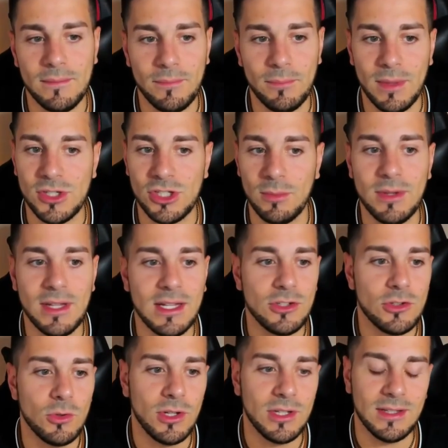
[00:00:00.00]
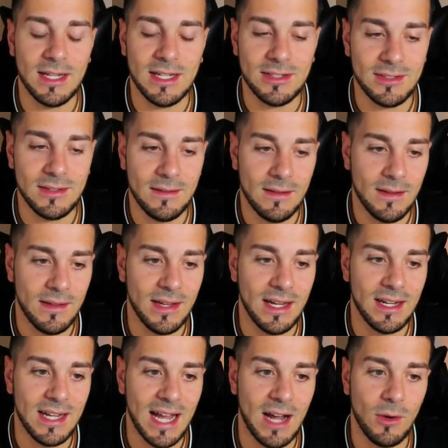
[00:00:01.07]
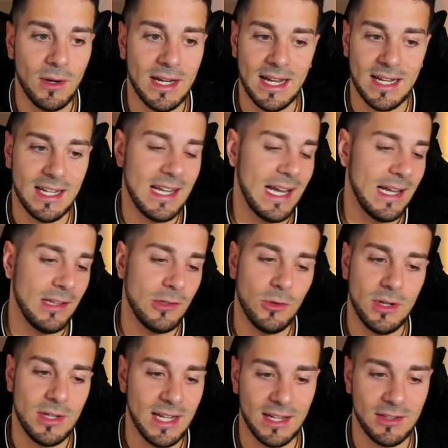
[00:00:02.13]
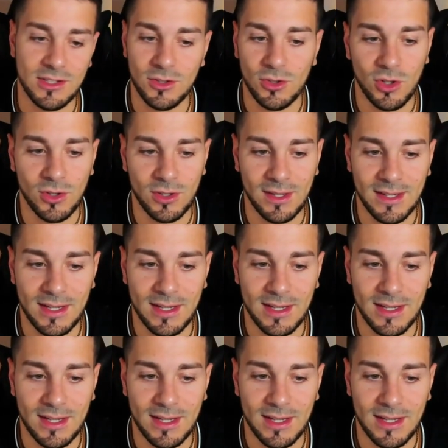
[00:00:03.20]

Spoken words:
bishop takes, queen takes. And now in any case we'll castle long.